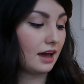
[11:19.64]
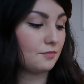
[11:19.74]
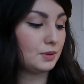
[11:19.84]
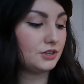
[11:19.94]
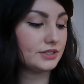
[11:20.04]

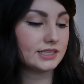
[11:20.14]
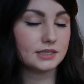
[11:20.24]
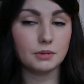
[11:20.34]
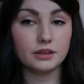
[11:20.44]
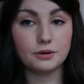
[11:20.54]
I've been using
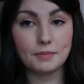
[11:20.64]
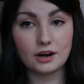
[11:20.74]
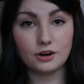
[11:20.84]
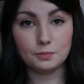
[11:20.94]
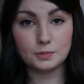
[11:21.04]
some other
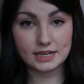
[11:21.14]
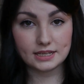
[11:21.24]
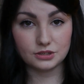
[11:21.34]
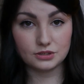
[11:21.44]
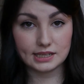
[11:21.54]
Mario
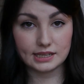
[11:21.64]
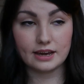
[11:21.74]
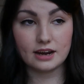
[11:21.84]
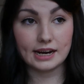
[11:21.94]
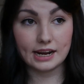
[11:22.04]
Badescu
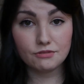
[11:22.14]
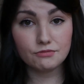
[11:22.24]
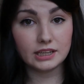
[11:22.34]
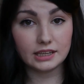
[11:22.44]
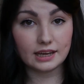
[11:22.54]
skincare, and I
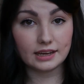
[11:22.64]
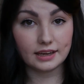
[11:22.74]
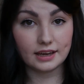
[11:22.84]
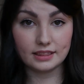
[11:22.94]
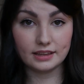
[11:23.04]
really
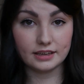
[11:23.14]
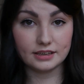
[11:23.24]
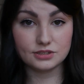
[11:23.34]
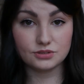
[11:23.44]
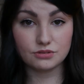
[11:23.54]
like it. I think
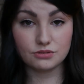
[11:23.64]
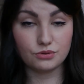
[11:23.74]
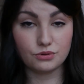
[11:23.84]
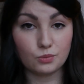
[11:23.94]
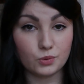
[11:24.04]

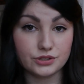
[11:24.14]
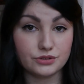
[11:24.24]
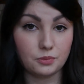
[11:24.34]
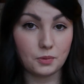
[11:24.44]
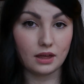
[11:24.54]
it works
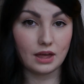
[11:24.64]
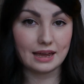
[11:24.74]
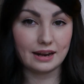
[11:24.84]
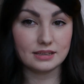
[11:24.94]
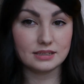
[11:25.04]
really well,
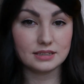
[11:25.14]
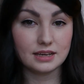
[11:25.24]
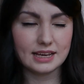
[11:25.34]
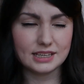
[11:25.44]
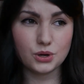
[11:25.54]
and
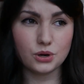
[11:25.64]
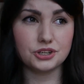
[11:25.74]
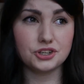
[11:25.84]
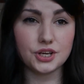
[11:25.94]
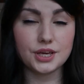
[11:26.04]
it's
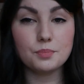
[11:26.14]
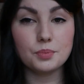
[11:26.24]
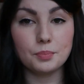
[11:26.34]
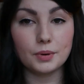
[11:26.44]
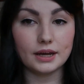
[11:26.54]
not cheap,
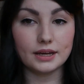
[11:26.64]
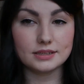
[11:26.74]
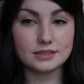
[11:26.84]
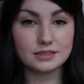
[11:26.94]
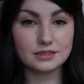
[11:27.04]
but
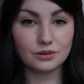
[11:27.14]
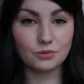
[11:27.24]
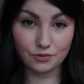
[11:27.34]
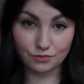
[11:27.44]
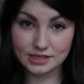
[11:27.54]
it's
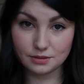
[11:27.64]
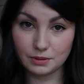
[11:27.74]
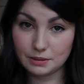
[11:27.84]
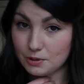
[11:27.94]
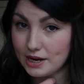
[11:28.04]
quite
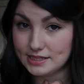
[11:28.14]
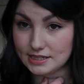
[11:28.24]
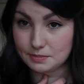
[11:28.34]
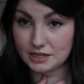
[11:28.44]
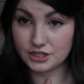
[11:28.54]
reasonably
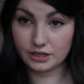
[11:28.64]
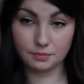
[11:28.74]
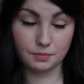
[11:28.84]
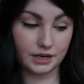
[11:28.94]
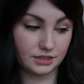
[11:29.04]
priced, especially
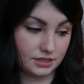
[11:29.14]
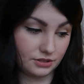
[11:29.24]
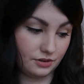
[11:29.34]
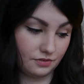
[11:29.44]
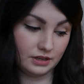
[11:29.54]
compared to
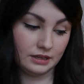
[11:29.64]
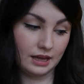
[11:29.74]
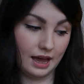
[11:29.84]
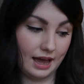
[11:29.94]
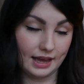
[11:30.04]
sort of
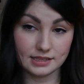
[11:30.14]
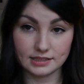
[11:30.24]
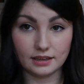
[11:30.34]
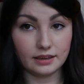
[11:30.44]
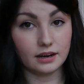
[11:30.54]
high-end
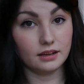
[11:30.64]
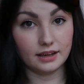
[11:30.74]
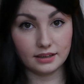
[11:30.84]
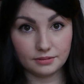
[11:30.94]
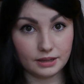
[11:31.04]
skincare
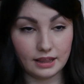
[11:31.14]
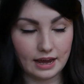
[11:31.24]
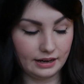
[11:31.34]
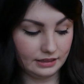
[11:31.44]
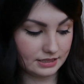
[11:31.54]
like
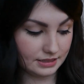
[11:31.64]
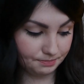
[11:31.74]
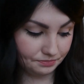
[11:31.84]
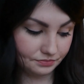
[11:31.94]
Clarins.